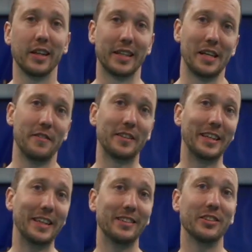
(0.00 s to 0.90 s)
Like if it's
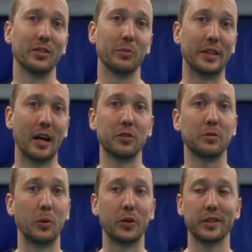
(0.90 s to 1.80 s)
easier without
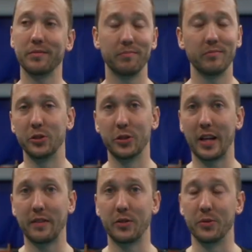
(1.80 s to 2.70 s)
spotting, you don't
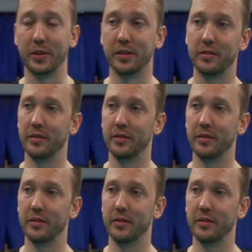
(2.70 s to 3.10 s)
have to do it.